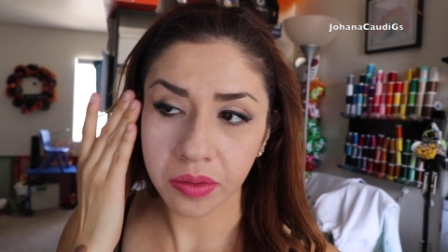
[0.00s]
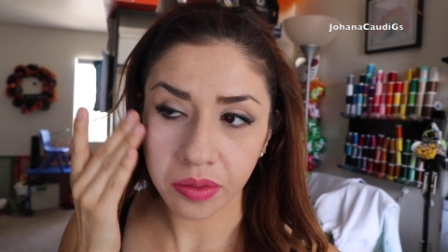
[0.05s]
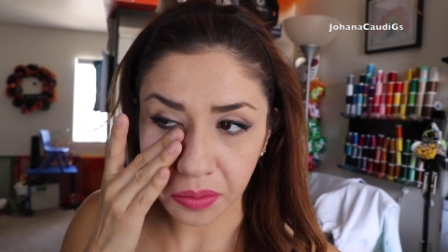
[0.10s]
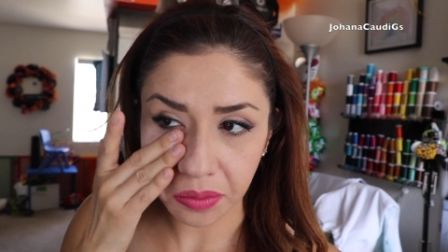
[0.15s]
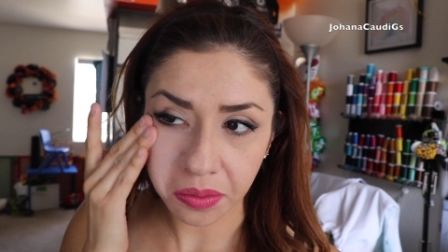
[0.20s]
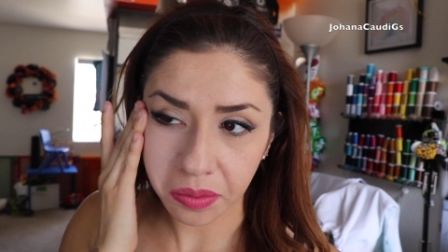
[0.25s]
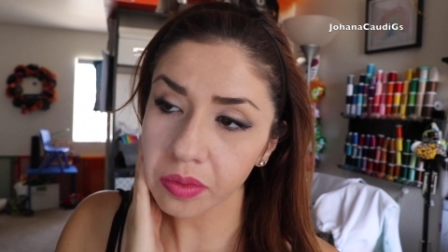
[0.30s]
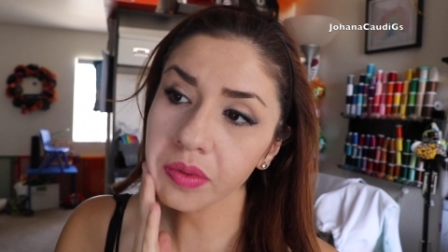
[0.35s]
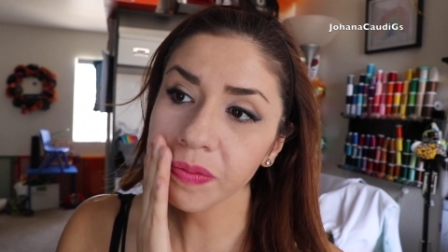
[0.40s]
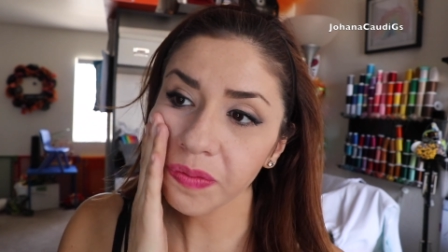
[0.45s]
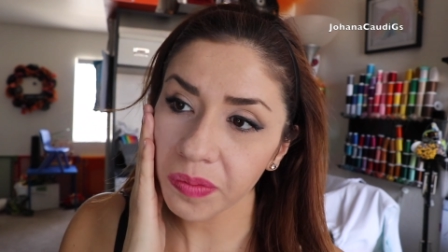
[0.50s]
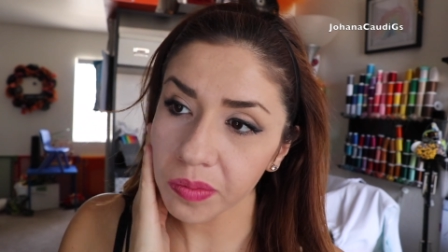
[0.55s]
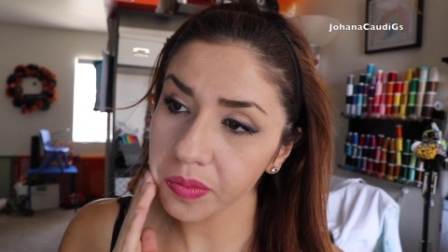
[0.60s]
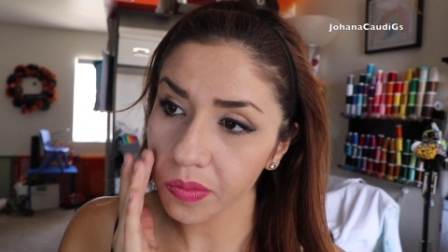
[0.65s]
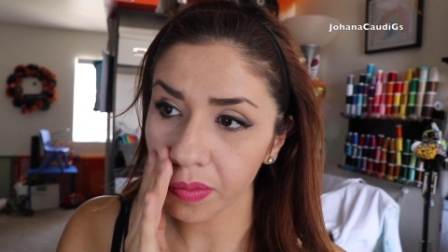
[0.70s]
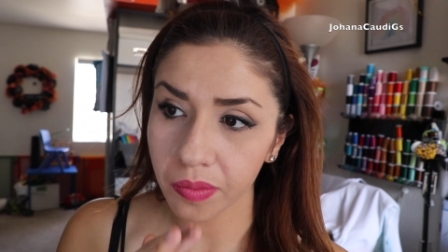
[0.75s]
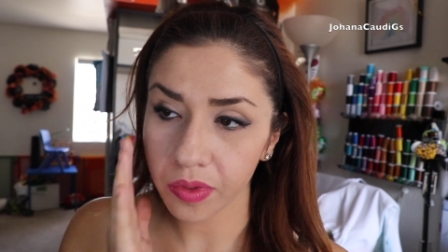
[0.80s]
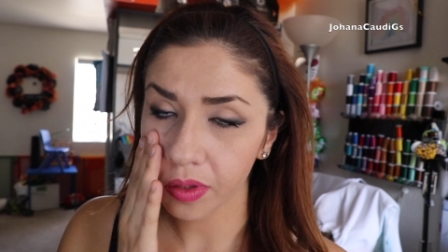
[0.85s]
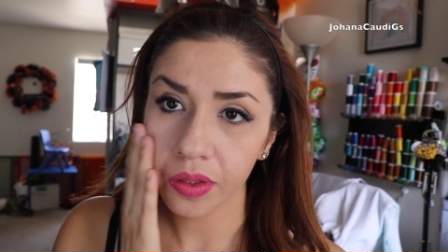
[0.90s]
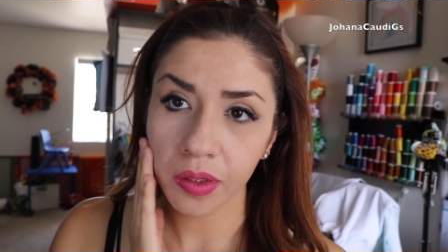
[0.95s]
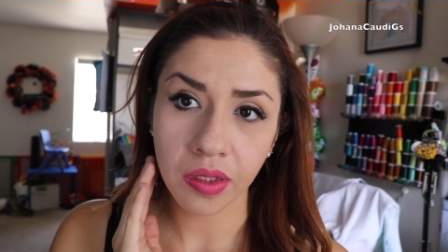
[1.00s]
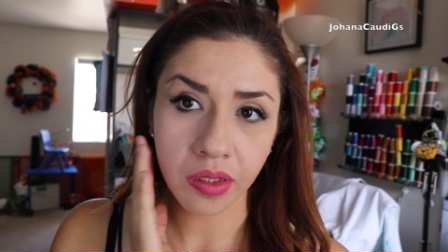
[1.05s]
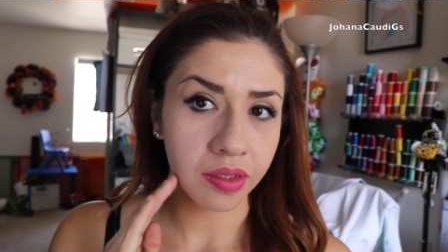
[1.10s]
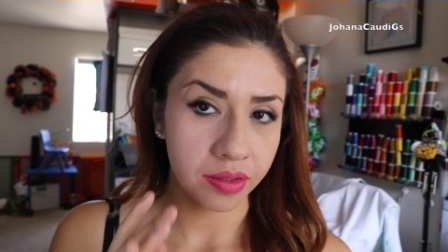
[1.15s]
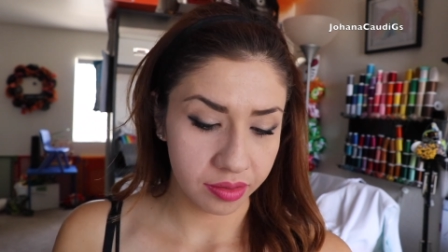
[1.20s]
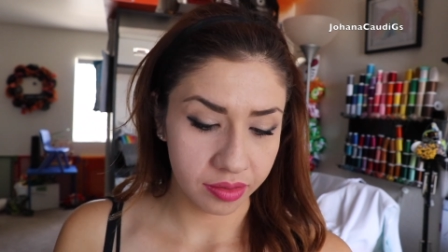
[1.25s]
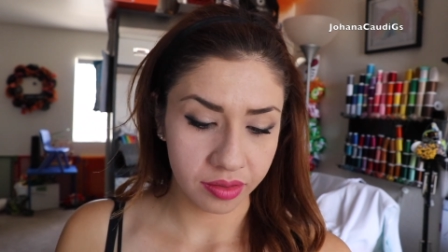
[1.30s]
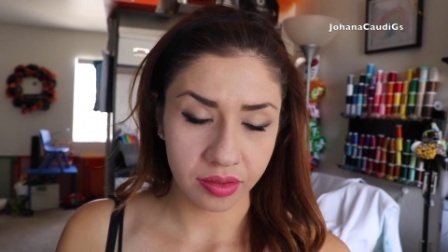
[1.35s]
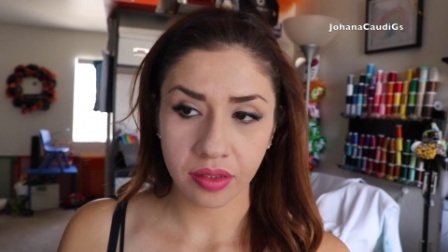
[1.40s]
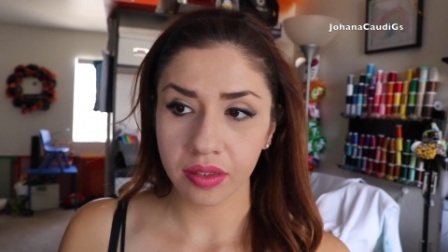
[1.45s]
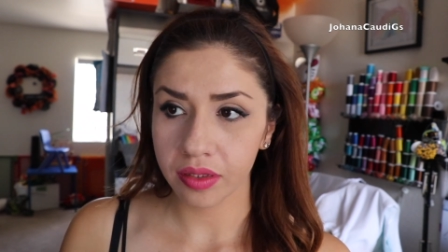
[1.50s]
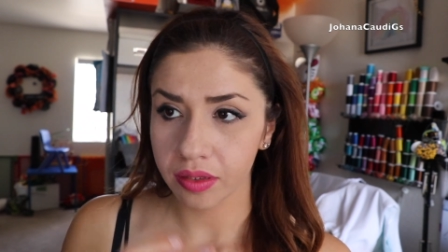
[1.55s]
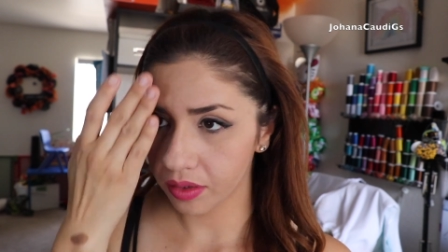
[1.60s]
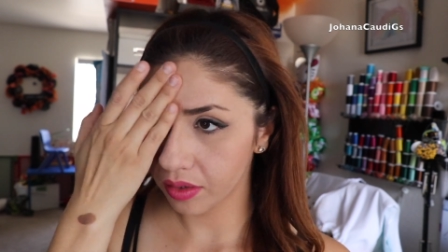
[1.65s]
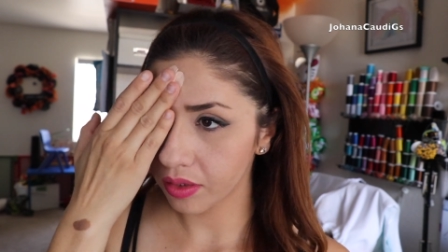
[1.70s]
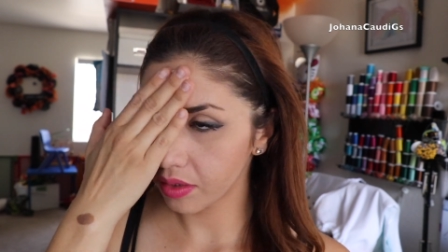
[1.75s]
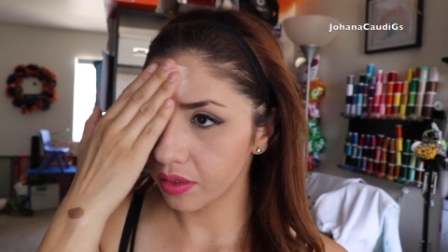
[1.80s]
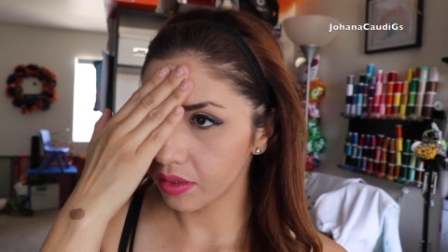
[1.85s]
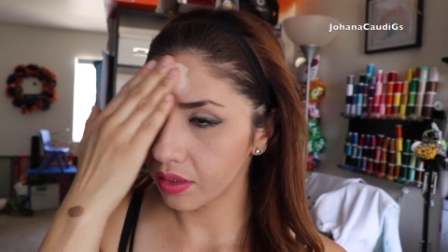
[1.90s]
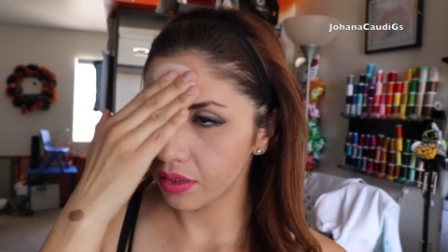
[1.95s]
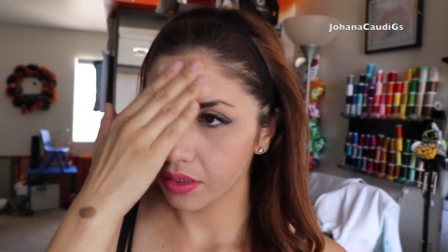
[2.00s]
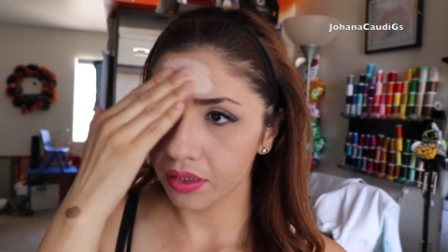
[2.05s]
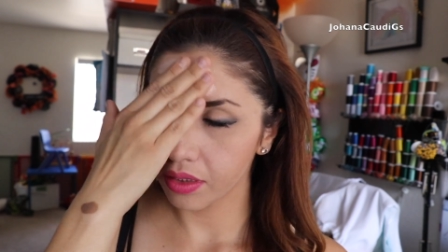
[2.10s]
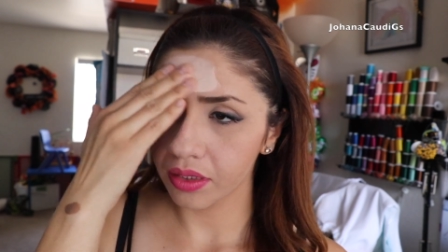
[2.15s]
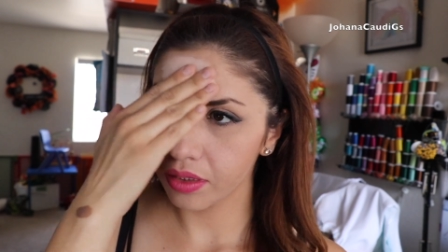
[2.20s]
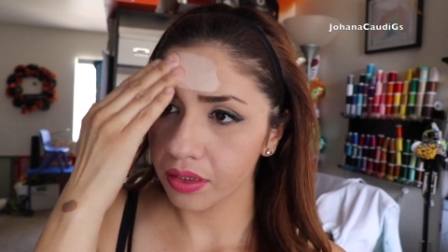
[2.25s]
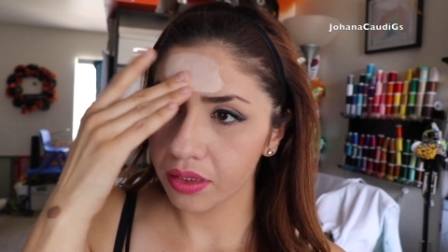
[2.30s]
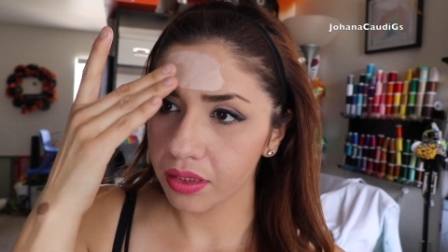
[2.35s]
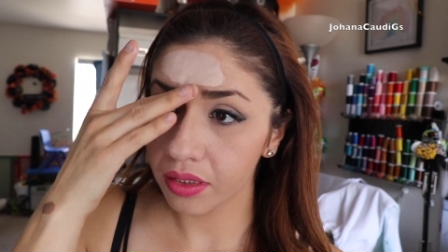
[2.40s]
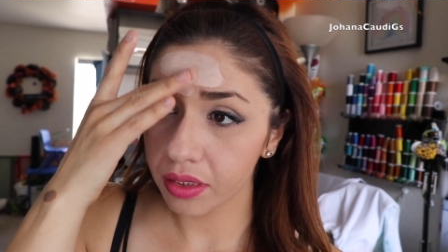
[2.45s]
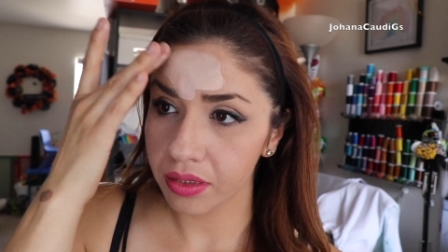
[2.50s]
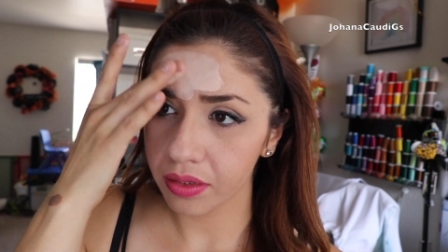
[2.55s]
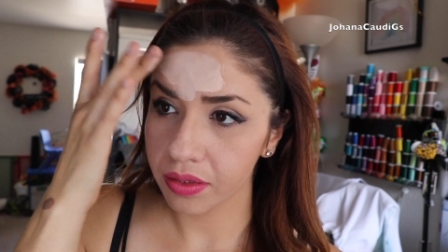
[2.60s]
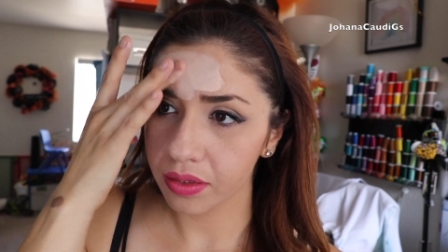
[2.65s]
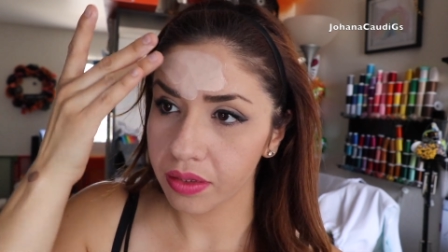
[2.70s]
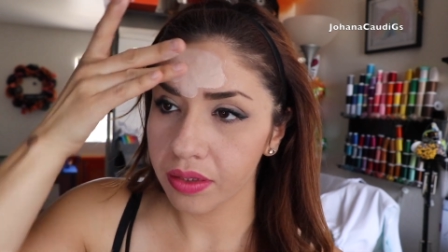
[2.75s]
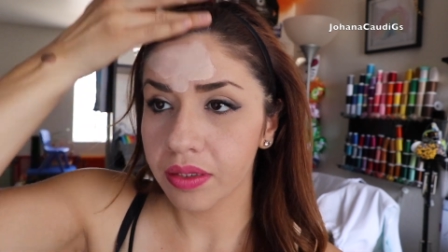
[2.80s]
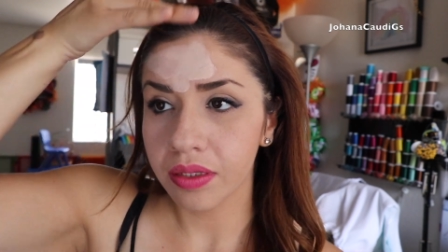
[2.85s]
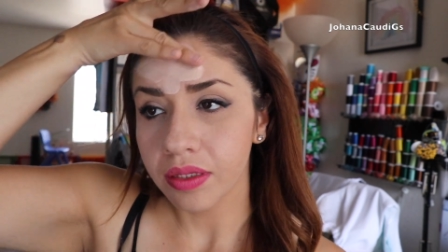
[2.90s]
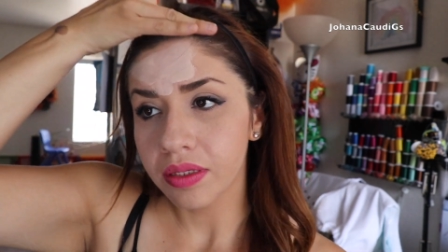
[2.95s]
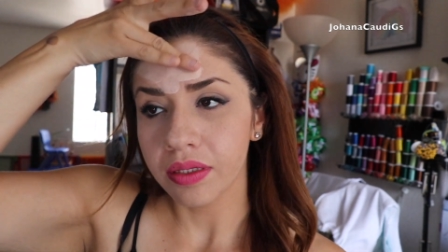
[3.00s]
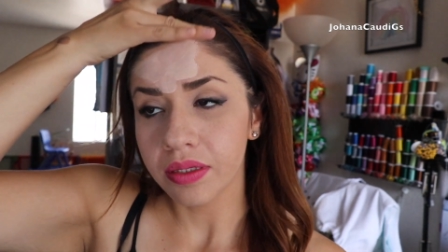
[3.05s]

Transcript: So I'm just gonna add it all over my face.